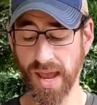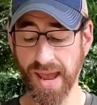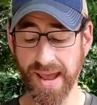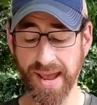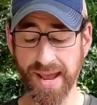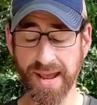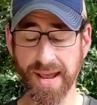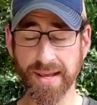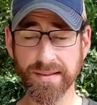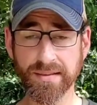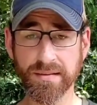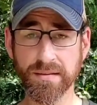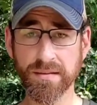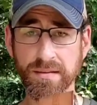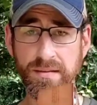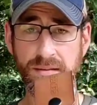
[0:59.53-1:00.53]
And
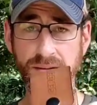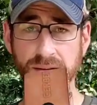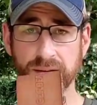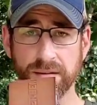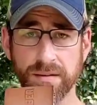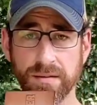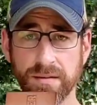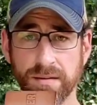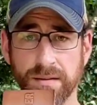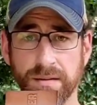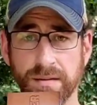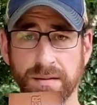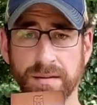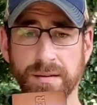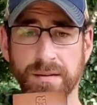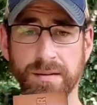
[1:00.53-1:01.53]

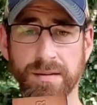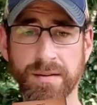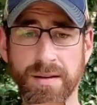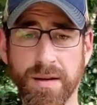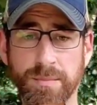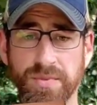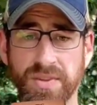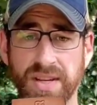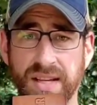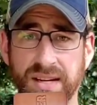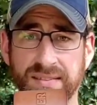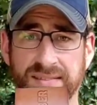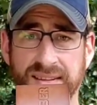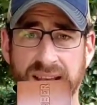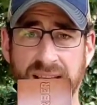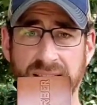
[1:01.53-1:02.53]
comes in
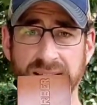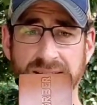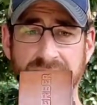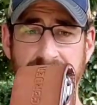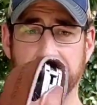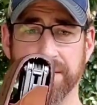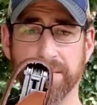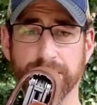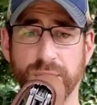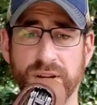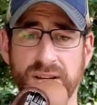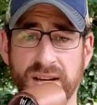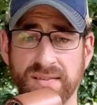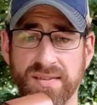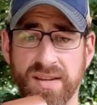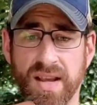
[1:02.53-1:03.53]
its case, pretty
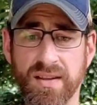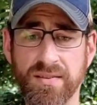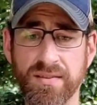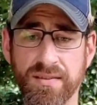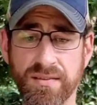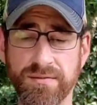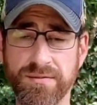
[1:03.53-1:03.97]
nice case